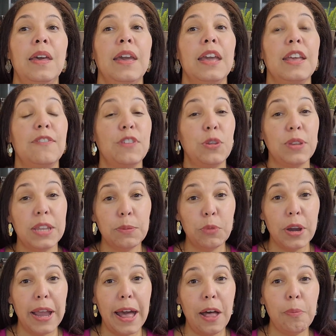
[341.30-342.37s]
If you need
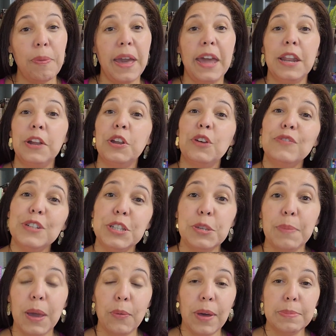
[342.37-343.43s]
more help, head on over
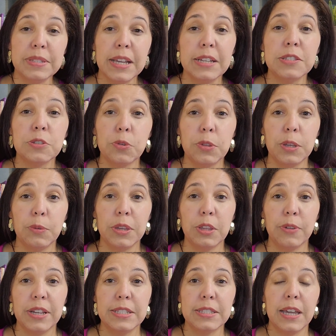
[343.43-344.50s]
to my website,
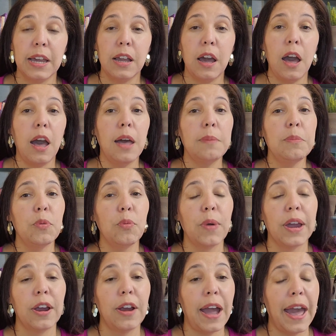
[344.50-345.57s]
schoolingwithgrace.com,
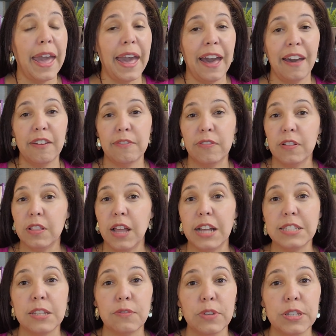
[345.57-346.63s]
where I have
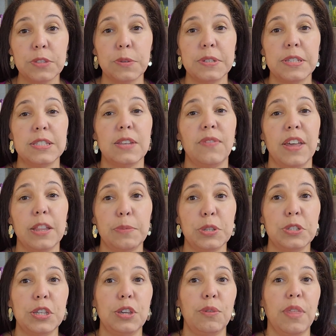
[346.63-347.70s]
lots of resources available
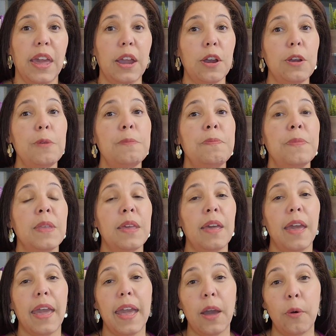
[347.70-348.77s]
to you there.
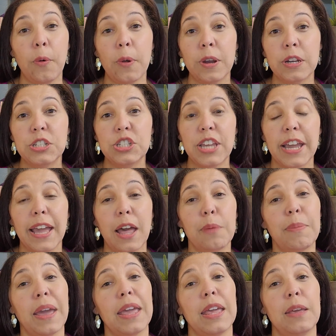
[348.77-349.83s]
Or check out
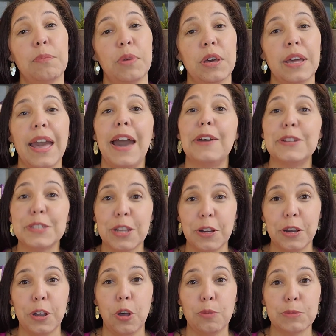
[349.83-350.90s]
my ebook, How to
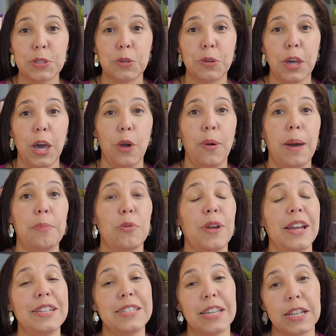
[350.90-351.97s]
Start a Homeschool Co-op, where
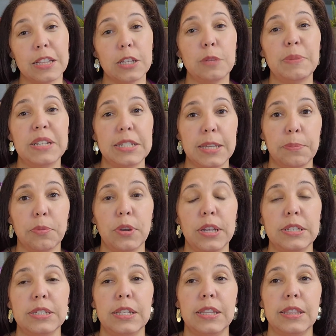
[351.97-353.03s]
I dig a little bit deeper
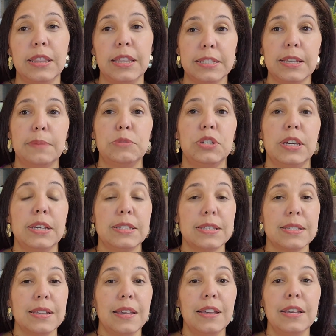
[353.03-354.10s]
into these
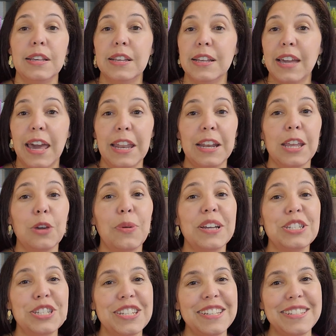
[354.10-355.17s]
subjects. Got any
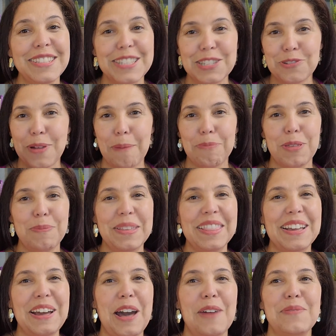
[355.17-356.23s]
questions? Drop them in
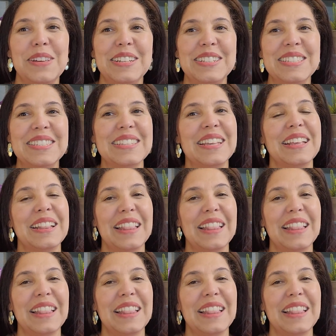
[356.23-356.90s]
the comments.